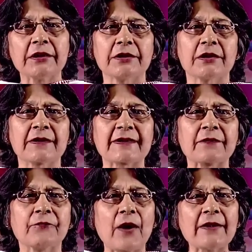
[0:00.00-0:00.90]

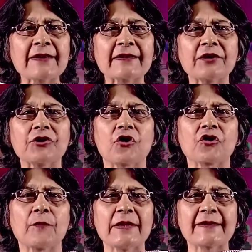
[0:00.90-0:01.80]
learners, once the
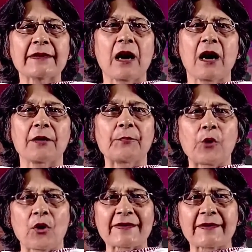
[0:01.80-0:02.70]
documents are
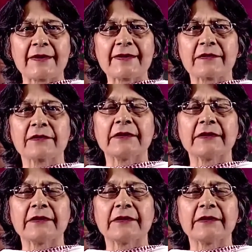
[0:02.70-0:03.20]
processed,